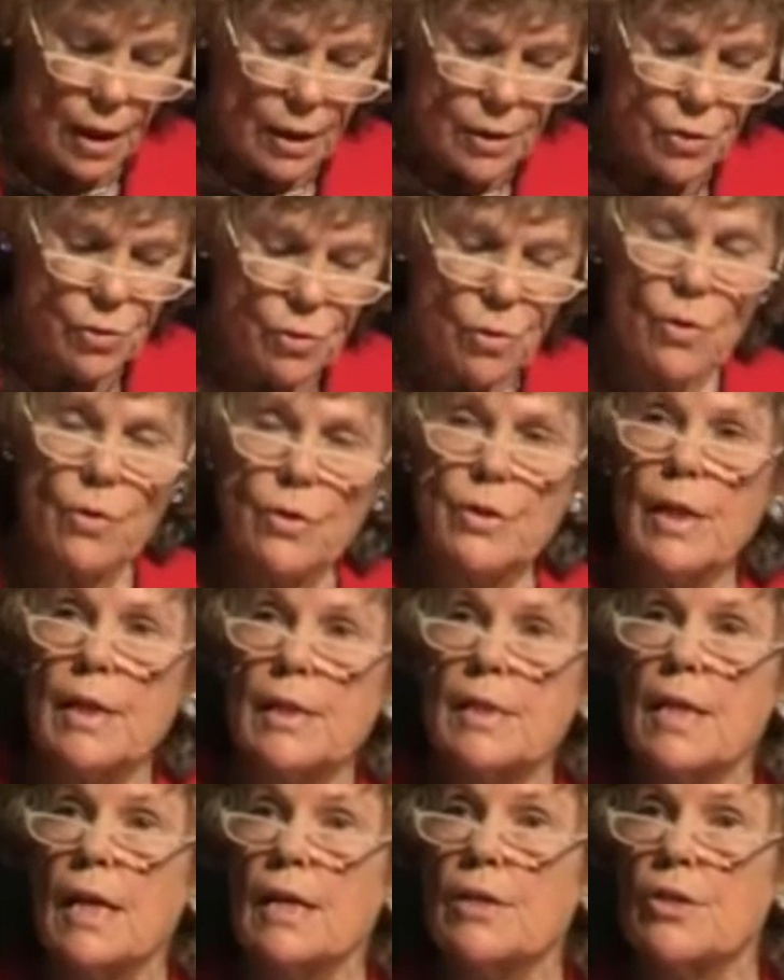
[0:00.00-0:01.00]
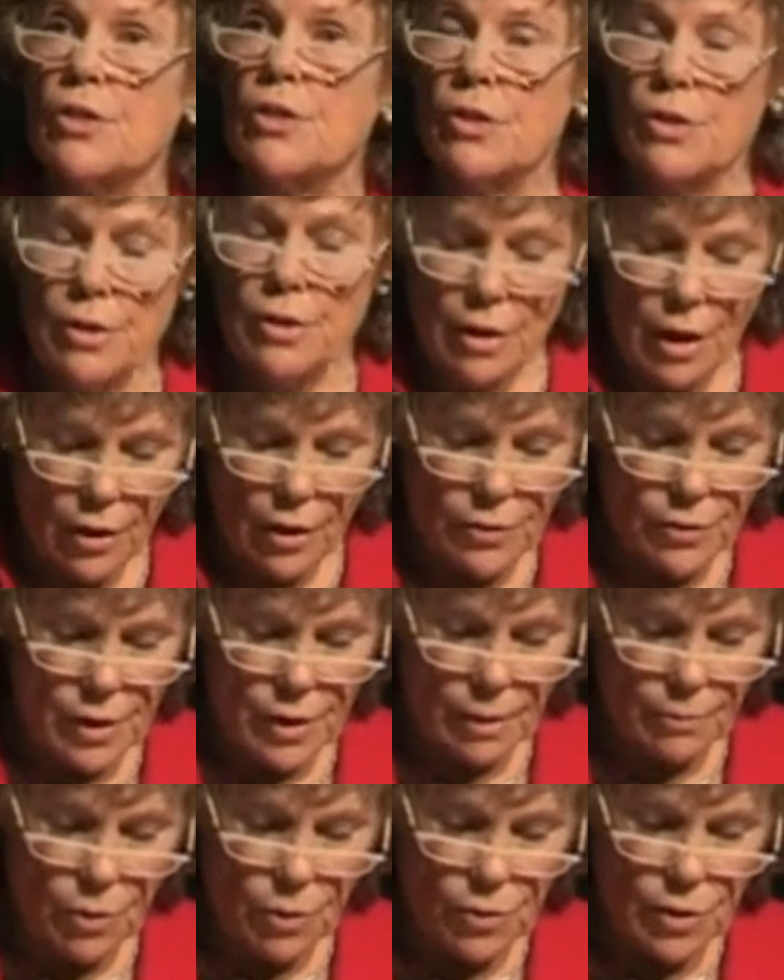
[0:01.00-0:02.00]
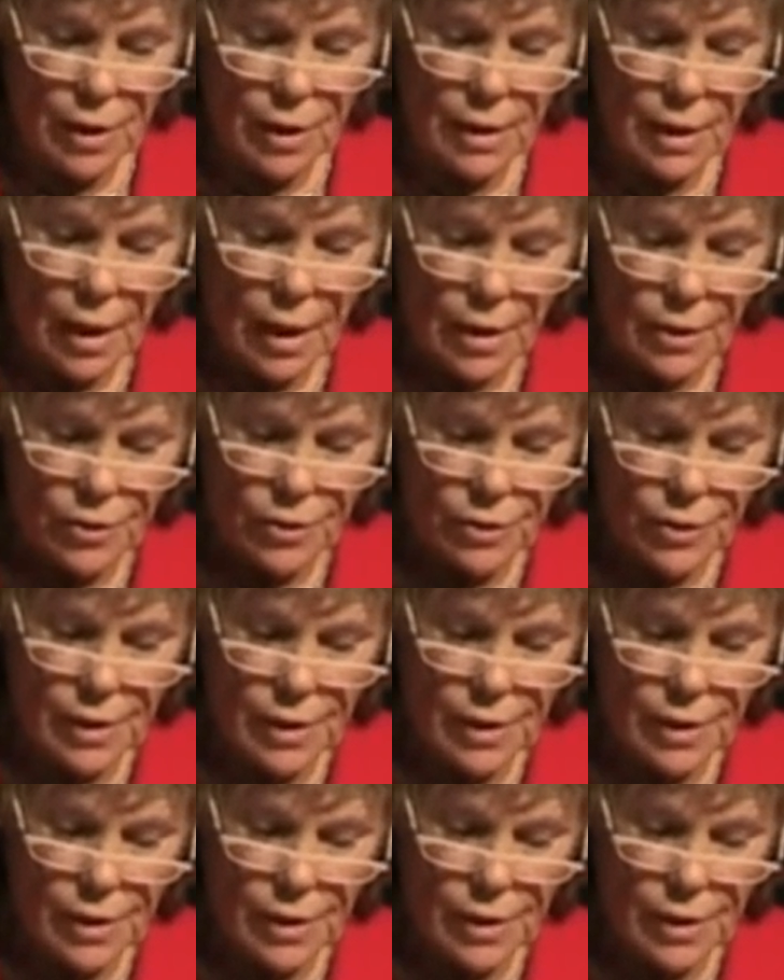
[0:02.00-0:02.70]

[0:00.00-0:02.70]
draw the attention to the House, and I'm going to just